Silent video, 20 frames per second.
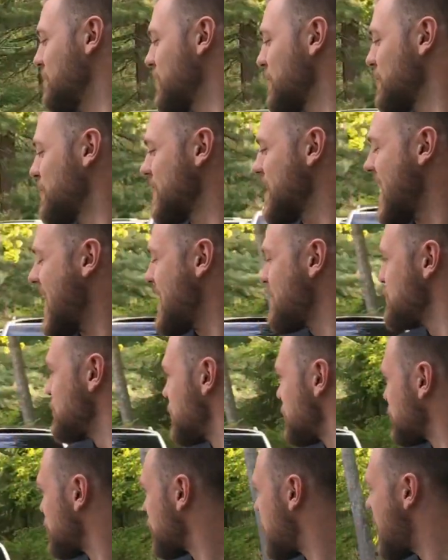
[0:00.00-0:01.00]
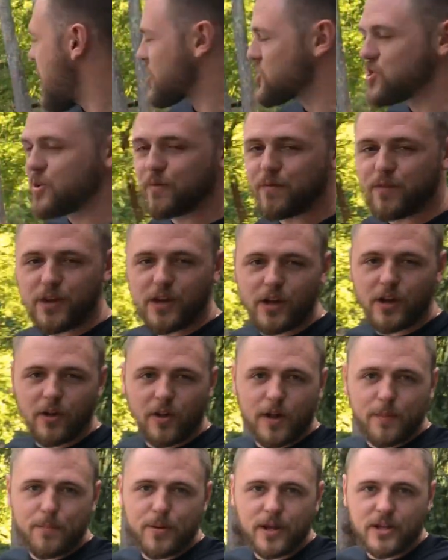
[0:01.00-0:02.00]
here we have another auction
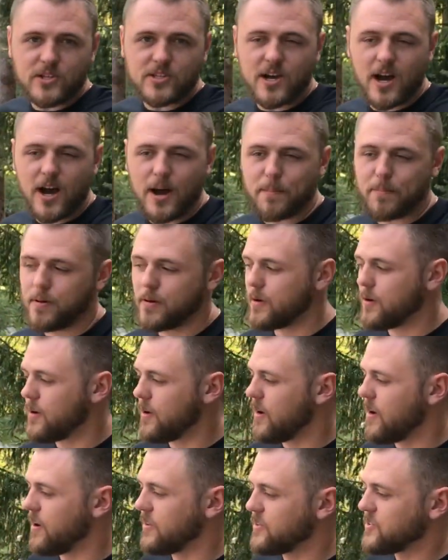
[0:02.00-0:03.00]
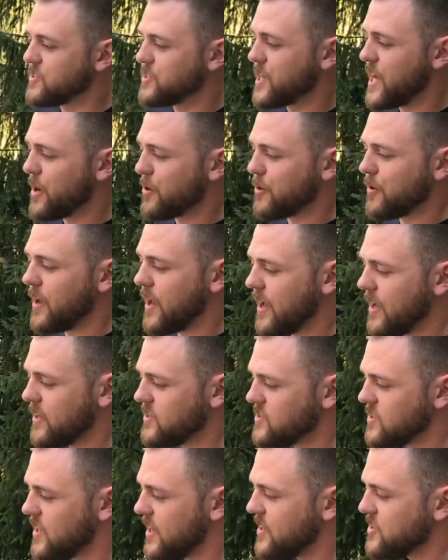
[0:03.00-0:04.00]
vehicle I picked up on Saturday.
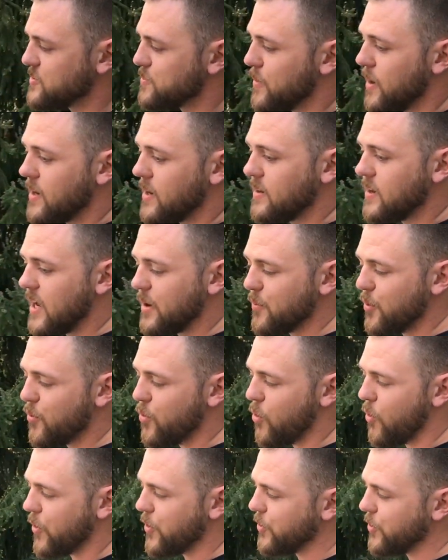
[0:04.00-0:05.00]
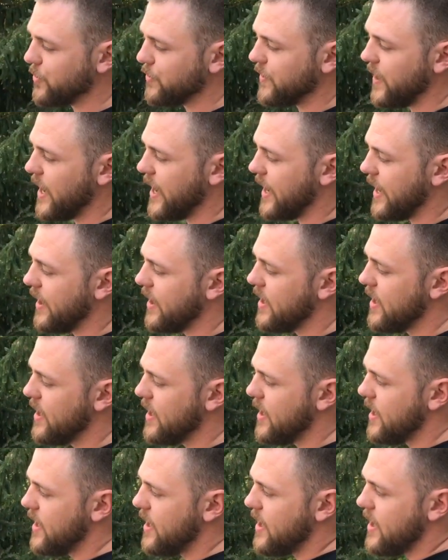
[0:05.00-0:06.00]
Today is Monday, Memorial Day,
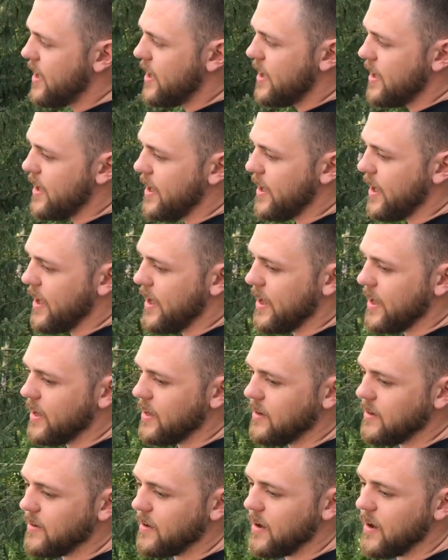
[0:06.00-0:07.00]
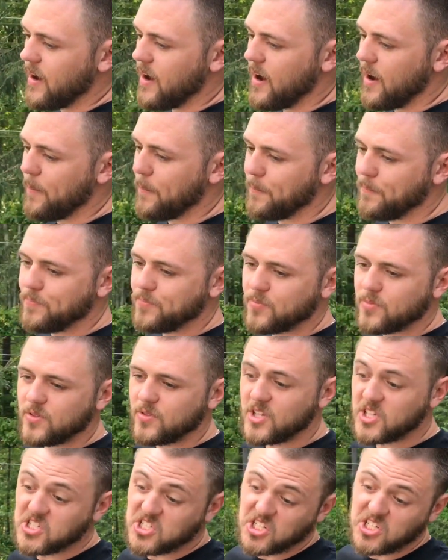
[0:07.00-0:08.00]
and
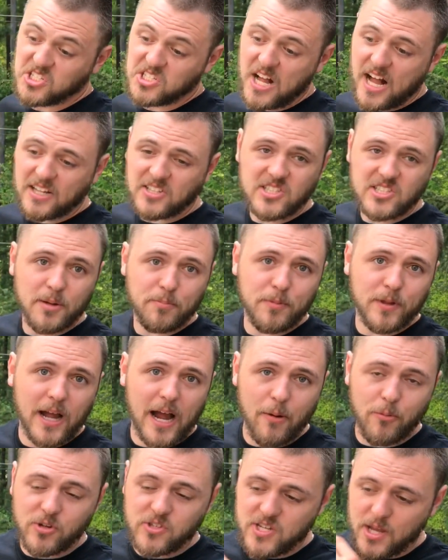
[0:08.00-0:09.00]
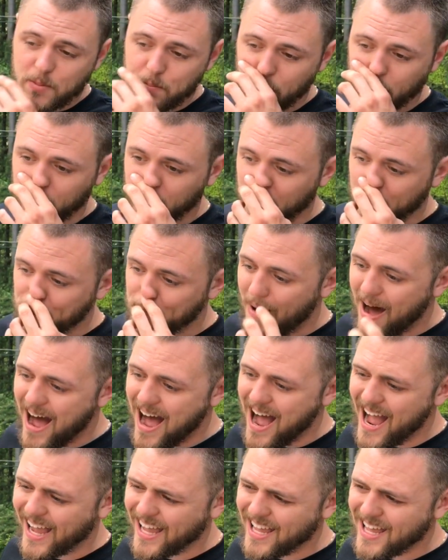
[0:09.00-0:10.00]
this is not something I would typically
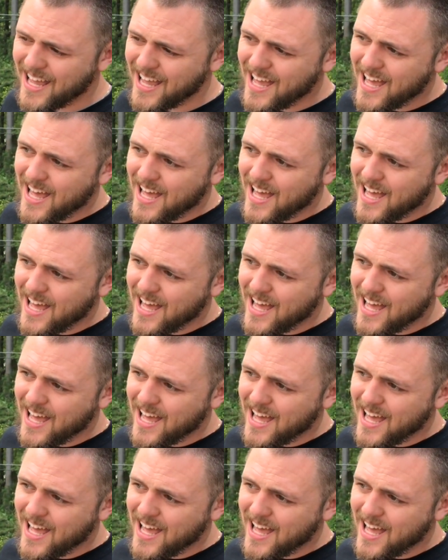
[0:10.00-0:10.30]
buy.